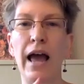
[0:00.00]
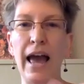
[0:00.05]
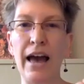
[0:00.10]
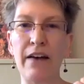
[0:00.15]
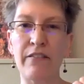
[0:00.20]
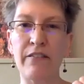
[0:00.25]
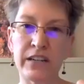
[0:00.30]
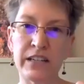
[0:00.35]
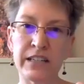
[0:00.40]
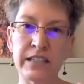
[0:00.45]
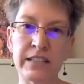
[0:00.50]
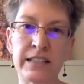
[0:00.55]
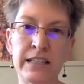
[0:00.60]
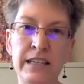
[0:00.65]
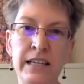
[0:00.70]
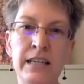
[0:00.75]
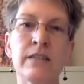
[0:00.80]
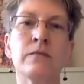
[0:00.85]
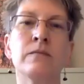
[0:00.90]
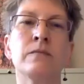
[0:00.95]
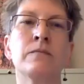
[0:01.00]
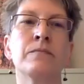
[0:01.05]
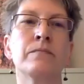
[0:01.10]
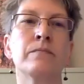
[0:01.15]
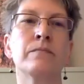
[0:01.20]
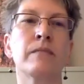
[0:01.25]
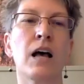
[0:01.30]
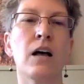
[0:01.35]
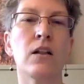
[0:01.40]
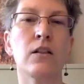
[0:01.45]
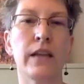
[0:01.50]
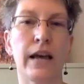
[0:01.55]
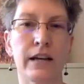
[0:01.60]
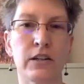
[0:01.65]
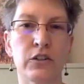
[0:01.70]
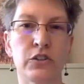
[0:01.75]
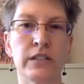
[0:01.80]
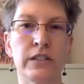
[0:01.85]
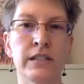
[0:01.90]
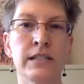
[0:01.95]
advocacy,
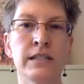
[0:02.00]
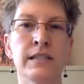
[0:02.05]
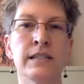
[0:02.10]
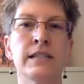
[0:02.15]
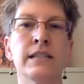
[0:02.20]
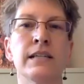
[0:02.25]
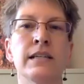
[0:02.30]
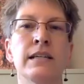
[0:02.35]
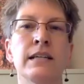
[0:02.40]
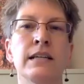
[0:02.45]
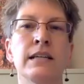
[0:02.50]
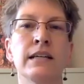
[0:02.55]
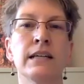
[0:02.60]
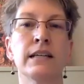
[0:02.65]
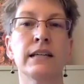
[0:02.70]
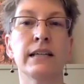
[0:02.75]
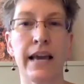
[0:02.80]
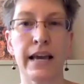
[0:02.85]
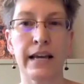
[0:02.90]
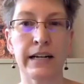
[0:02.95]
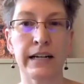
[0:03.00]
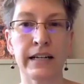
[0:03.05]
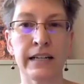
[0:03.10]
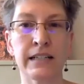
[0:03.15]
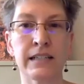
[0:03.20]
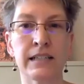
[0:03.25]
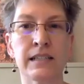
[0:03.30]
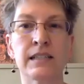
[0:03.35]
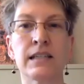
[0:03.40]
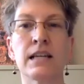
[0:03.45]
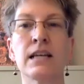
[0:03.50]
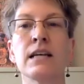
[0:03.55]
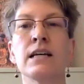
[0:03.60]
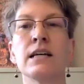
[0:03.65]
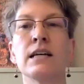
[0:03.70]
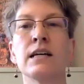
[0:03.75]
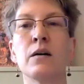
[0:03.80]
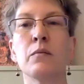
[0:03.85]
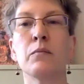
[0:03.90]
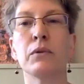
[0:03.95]
elections, candidates,
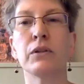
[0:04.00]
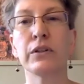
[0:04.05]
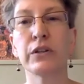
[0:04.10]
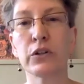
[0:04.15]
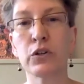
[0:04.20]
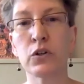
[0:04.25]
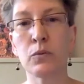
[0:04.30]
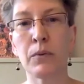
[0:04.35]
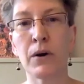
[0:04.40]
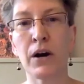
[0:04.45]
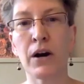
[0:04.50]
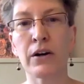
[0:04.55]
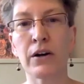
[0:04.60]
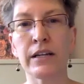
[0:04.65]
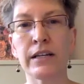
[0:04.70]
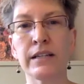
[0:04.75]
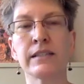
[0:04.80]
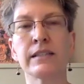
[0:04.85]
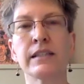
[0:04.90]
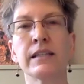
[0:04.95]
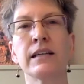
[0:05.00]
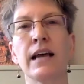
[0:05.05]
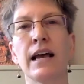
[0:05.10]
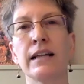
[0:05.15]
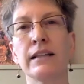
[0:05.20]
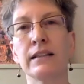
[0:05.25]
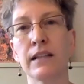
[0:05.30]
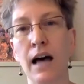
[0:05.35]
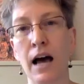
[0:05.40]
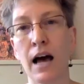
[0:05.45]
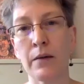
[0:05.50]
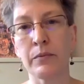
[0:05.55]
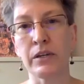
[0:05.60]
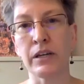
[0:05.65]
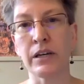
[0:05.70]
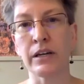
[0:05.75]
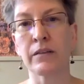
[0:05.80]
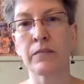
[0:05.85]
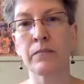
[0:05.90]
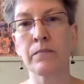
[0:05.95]
political parties, and
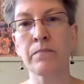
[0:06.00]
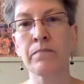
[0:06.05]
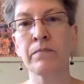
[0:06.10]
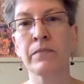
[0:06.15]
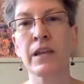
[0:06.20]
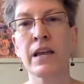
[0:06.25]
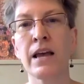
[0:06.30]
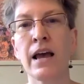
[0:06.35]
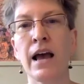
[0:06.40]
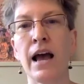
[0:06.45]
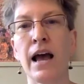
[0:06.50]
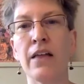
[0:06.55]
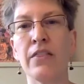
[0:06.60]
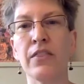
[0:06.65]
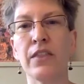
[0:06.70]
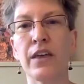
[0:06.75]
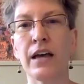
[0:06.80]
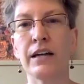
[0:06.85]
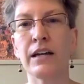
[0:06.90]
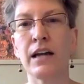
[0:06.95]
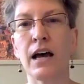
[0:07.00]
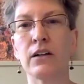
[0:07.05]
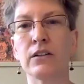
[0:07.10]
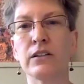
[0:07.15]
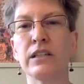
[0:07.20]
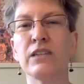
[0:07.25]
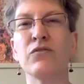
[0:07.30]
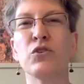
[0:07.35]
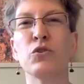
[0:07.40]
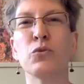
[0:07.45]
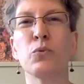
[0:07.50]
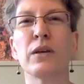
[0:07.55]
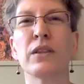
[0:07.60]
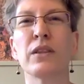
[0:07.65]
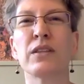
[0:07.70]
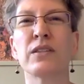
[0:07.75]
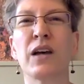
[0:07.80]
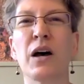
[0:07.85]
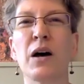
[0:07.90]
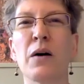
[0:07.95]
lobbying. And then I'll leave you with
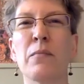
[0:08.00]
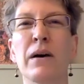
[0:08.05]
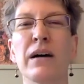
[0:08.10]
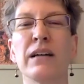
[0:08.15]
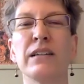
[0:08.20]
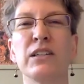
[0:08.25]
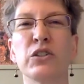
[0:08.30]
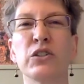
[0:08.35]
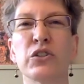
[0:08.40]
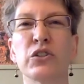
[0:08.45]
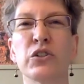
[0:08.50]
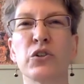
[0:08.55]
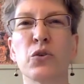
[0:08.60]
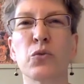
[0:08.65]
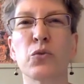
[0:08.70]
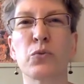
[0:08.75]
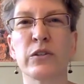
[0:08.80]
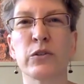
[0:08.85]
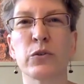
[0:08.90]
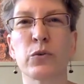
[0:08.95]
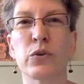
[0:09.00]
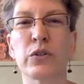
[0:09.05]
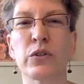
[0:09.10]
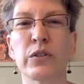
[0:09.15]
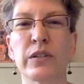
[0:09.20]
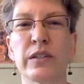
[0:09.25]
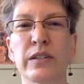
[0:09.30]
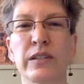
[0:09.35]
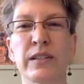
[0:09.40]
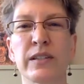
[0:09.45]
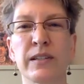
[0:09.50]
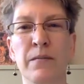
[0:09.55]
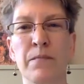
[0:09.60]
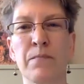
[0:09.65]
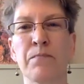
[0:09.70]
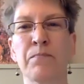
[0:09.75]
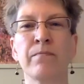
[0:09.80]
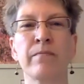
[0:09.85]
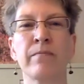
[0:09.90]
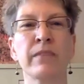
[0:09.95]
some additional resources.
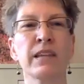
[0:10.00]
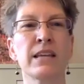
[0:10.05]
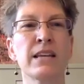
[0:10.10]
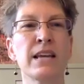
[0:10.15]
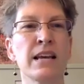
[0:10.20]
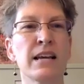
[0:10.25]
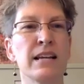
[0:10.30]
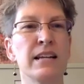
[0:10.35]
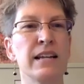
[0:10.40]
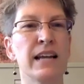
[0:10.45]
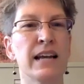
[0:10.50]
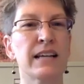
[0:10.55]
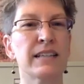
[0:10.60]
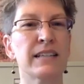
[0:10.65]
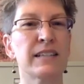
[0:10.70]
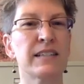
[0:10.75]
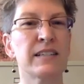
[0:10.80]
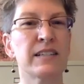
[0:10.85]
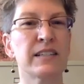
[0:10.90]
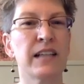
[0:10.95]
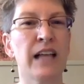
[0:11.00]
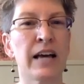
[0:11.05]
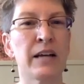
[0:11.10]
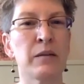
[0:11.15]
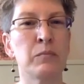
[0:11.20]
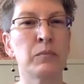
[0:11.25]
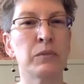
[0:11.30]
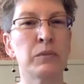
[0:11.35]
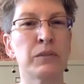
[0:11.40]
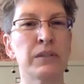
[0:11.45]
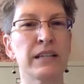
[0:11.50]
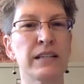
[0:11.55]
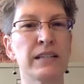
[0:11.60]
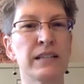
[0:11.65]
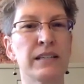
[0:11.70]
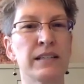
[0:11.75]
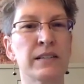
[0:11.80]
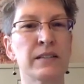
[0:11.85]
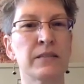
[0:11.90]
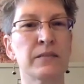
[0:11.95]
Next slide,
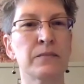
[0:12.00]
please.